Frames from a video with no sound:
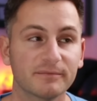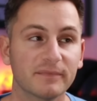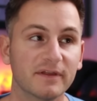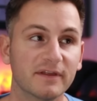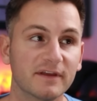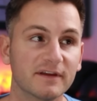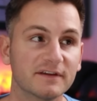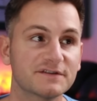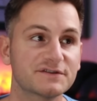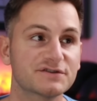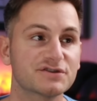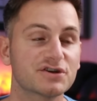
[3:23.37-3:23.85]

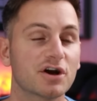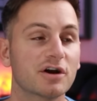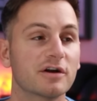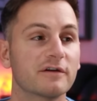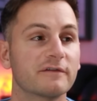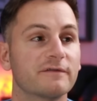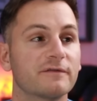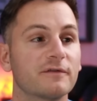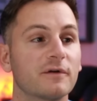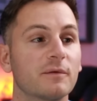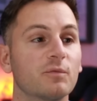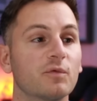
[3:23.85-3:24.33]
This chart
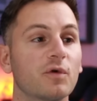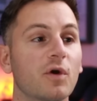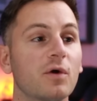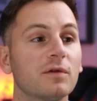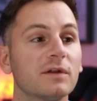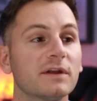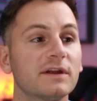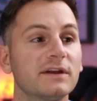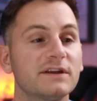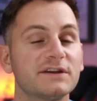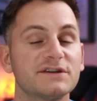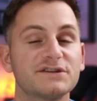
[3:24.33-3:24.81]
from
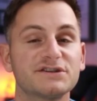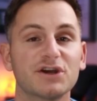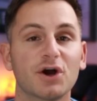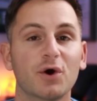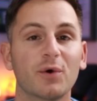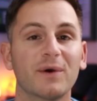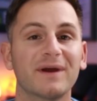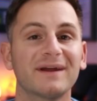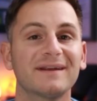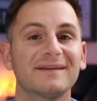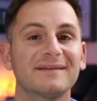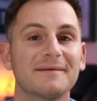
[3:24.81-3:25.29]
Roland
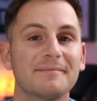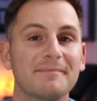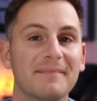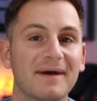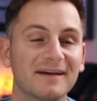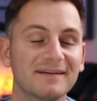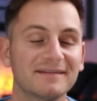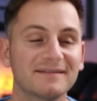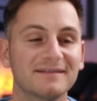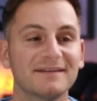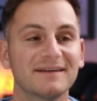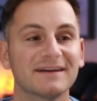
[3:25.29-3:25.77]
showing
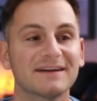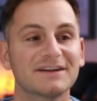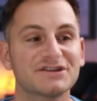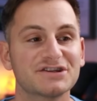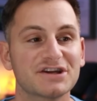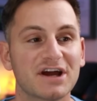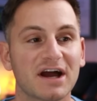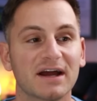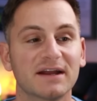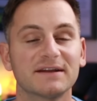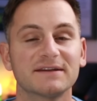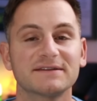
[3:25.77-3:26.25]
domestic
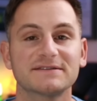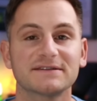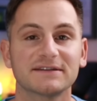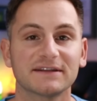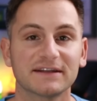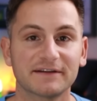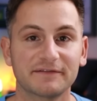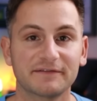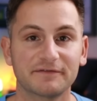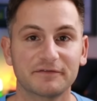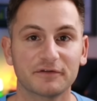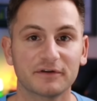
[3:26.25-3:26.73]
China
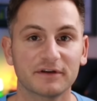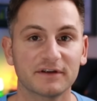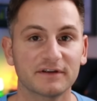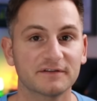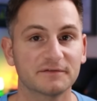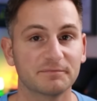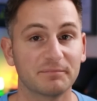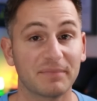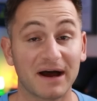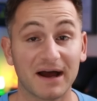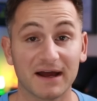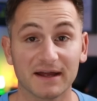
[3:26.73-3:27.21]
deliveries
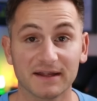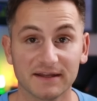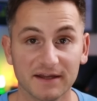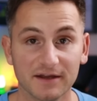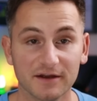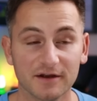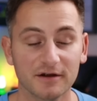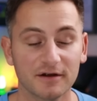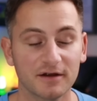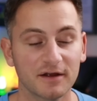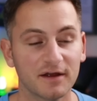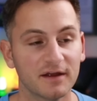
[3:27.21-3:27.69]
by
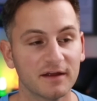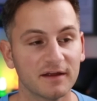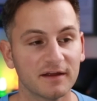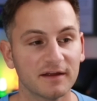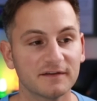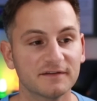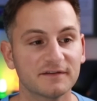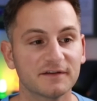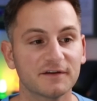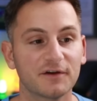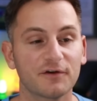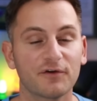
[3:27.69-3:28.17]
year
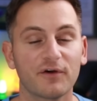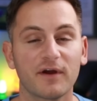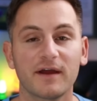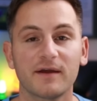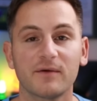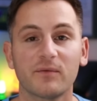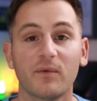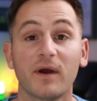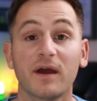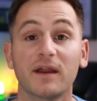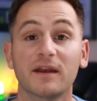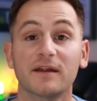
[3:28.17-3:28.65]
is a great
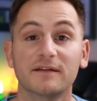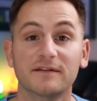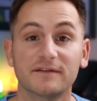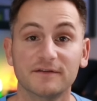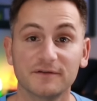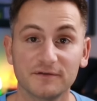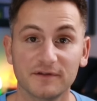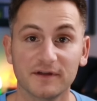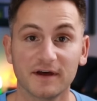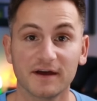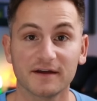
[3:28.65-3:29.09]
way to do